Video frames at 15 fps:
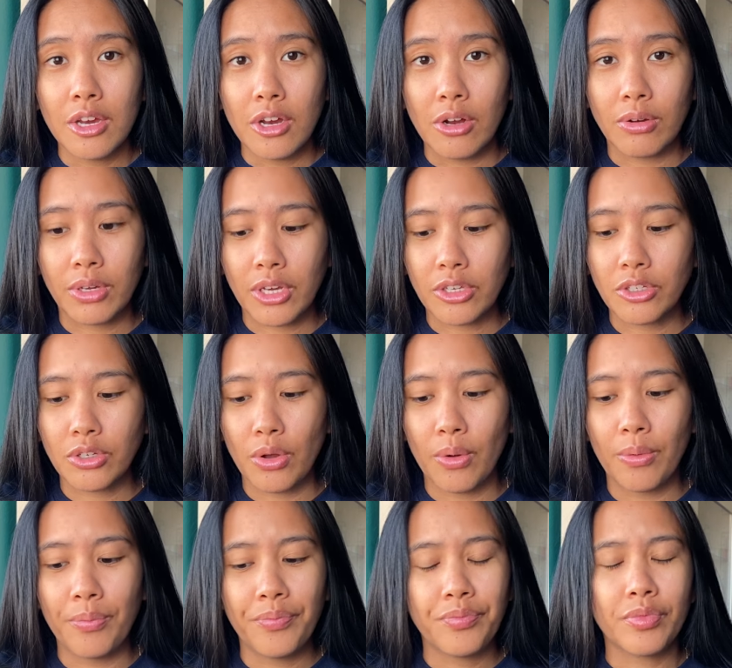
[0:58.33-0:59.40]
Okay,
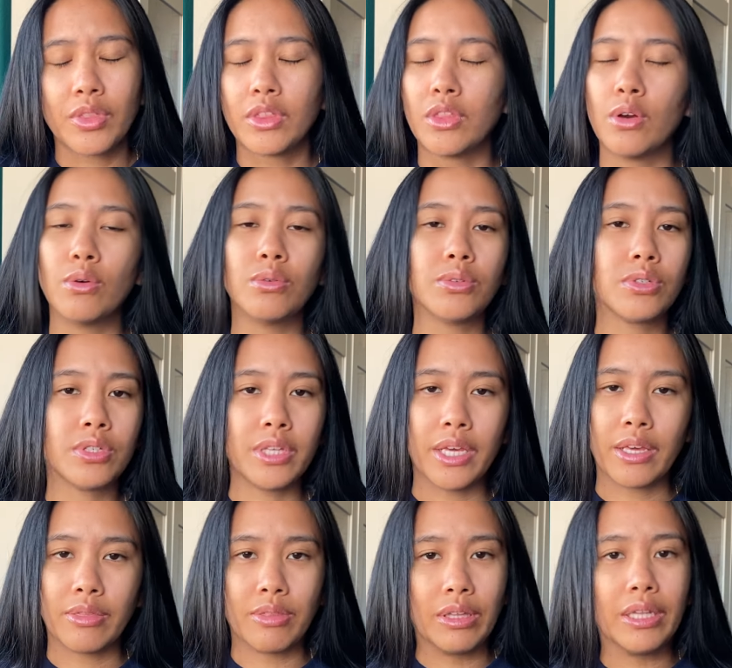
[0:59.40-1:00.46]
so those,
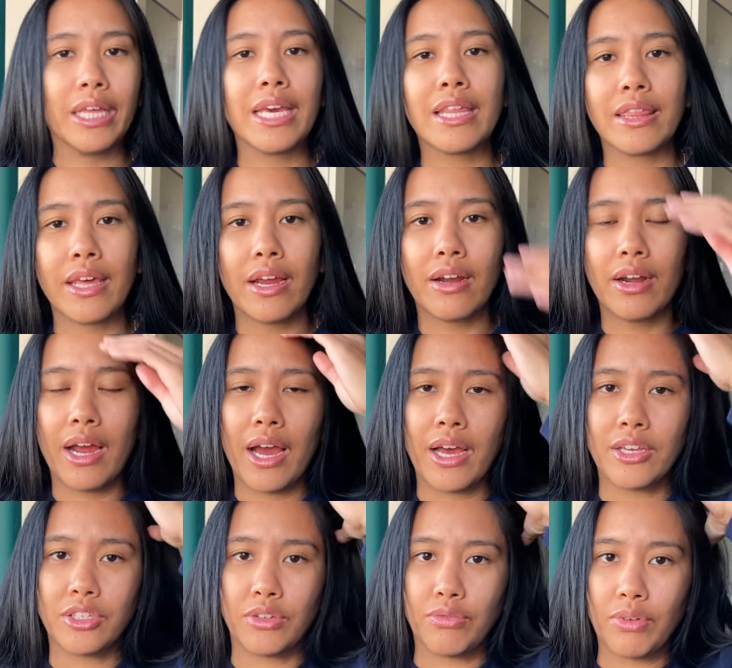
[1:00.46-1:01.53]
like the link there
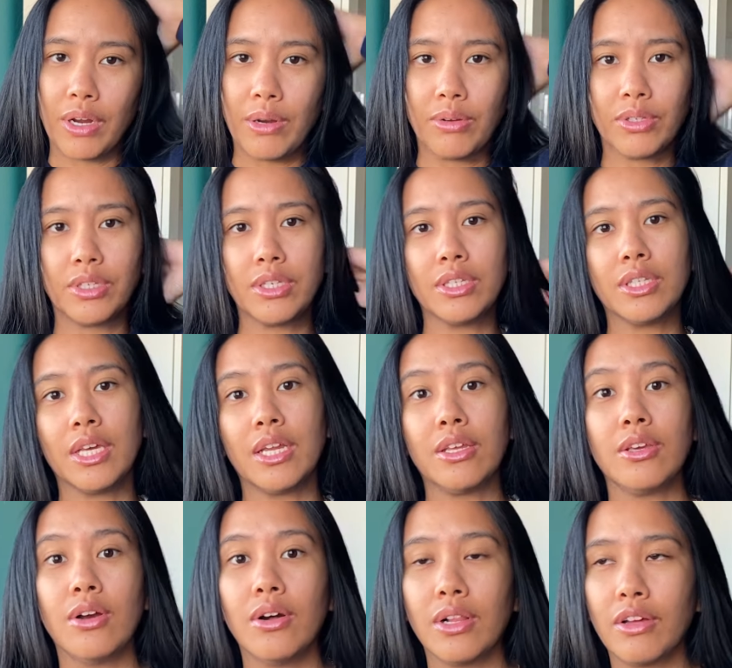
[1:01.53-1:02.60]
has the fragrances that
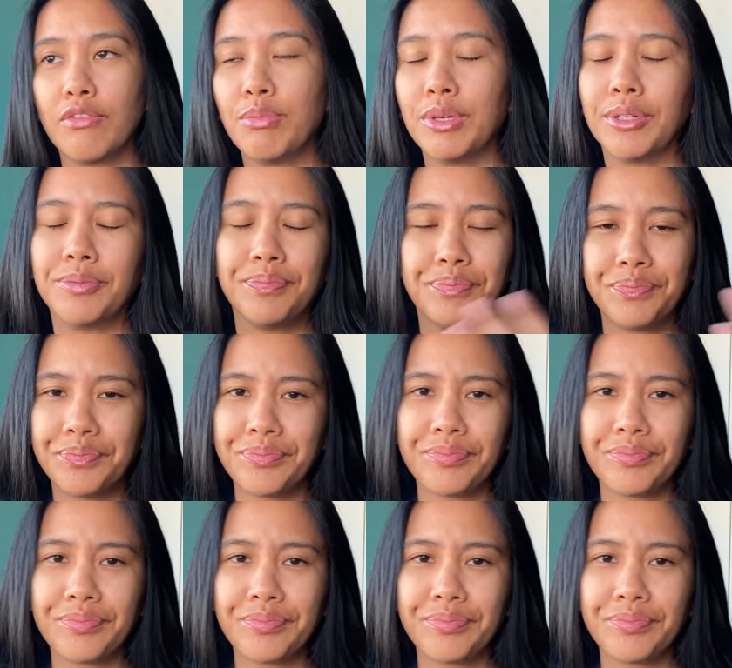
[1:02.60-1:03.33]
y'all have been